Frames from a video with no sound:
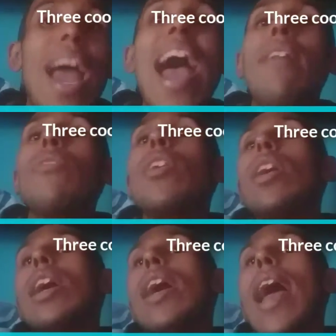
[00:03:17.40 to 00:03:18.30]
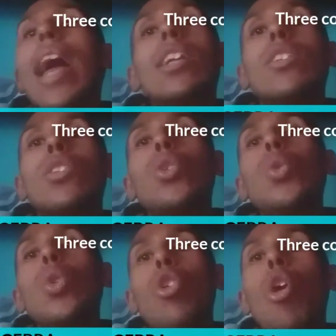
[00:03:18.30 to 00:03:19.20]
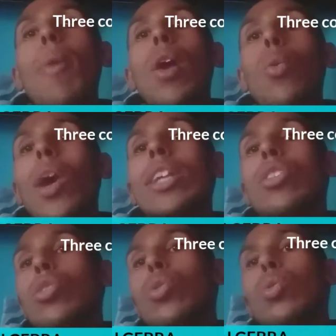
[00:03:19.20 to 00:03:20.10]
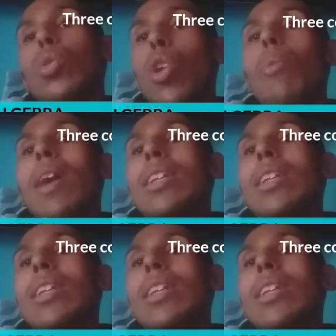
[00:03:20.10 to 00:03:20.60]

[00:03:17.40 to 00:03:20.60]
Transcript: and x2 comma y2 comma